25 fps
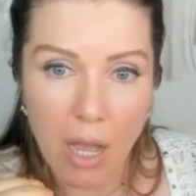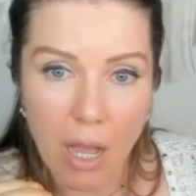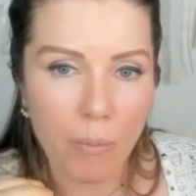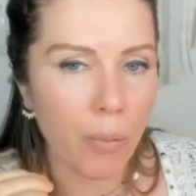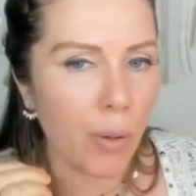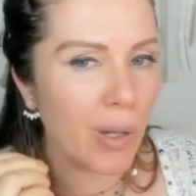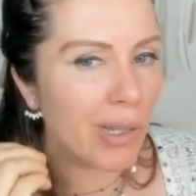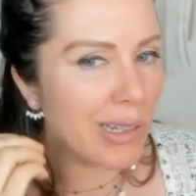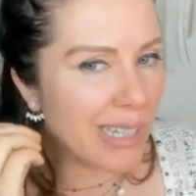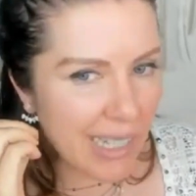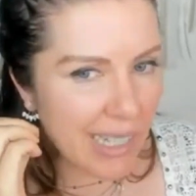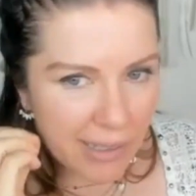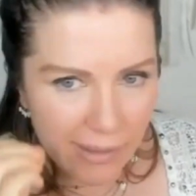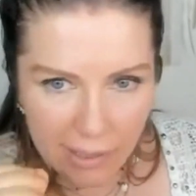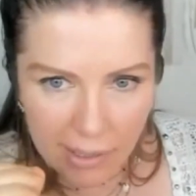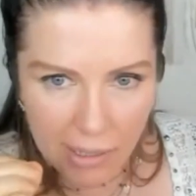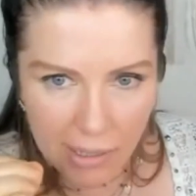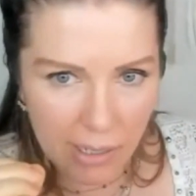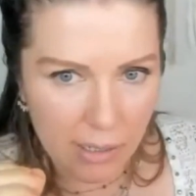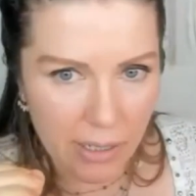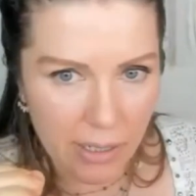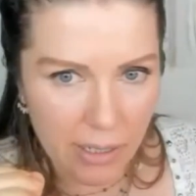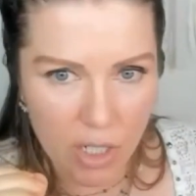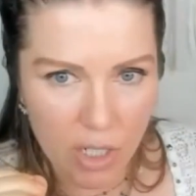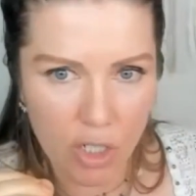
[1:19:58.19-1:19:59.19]

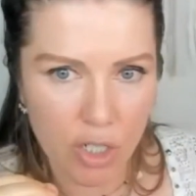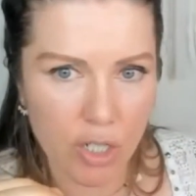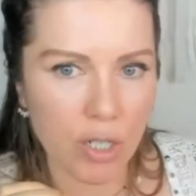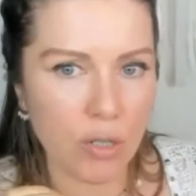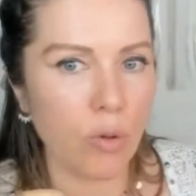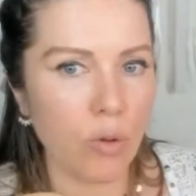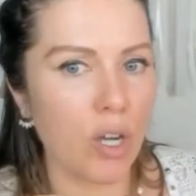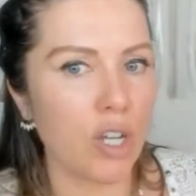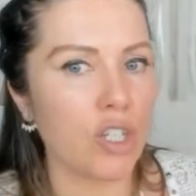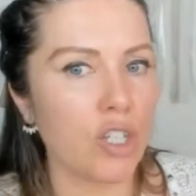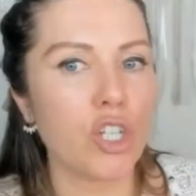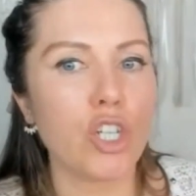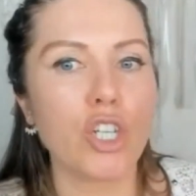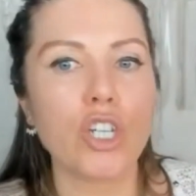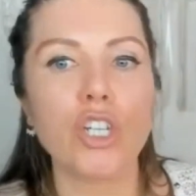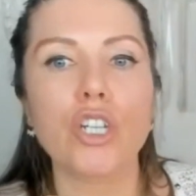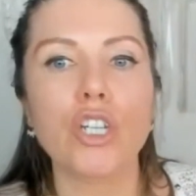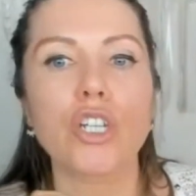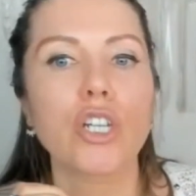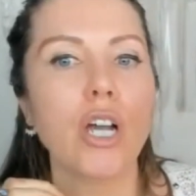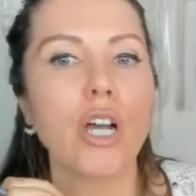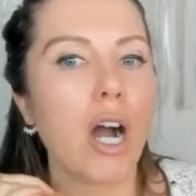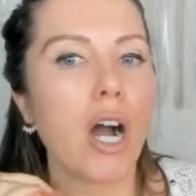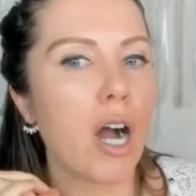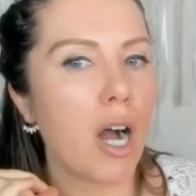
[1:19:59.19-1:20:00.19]
Politically, she was
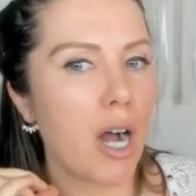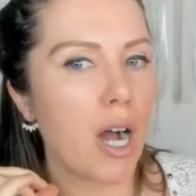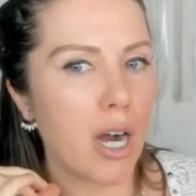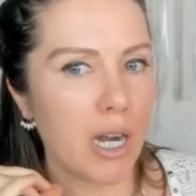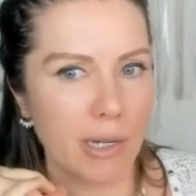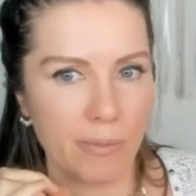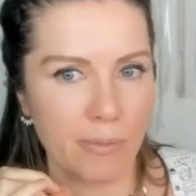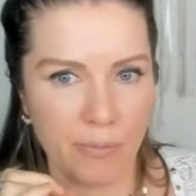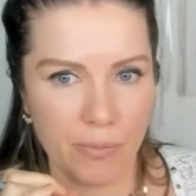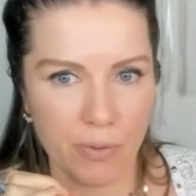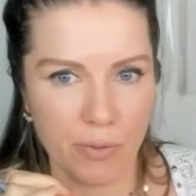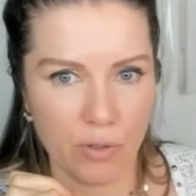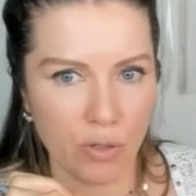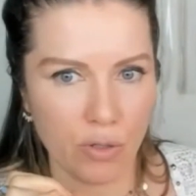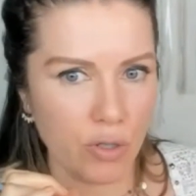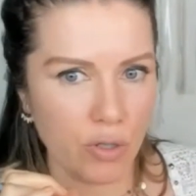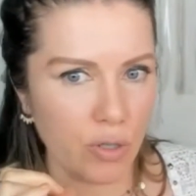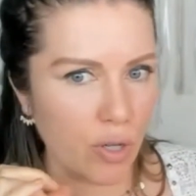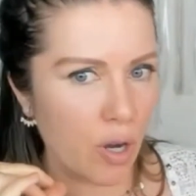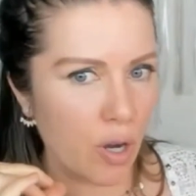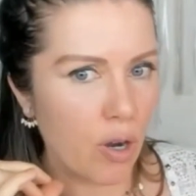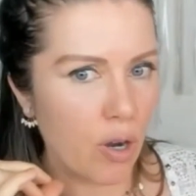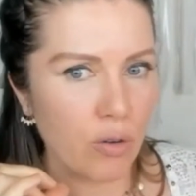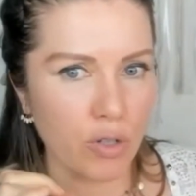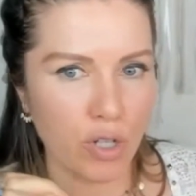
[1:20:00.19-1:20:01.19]
sharp,
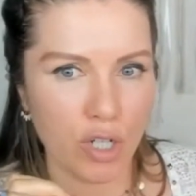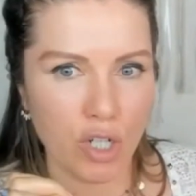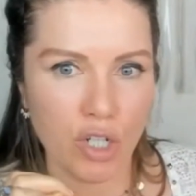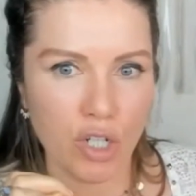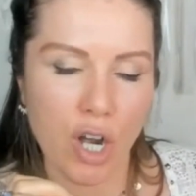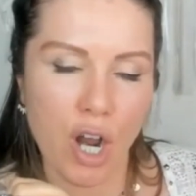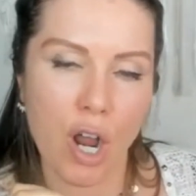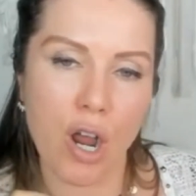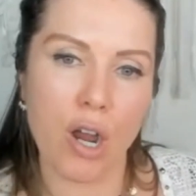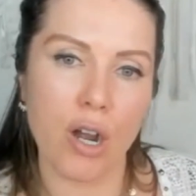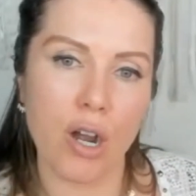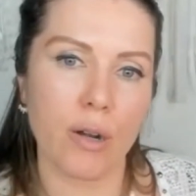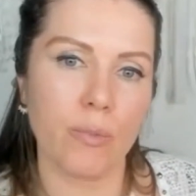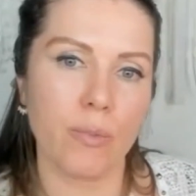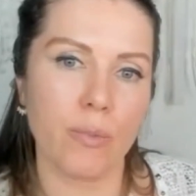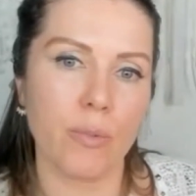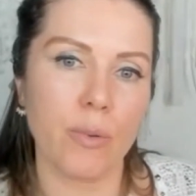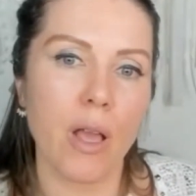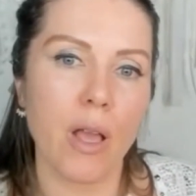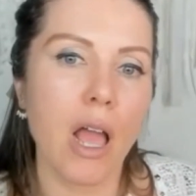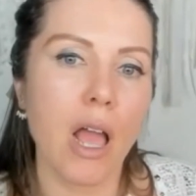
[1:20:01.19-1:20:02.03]
so sharp,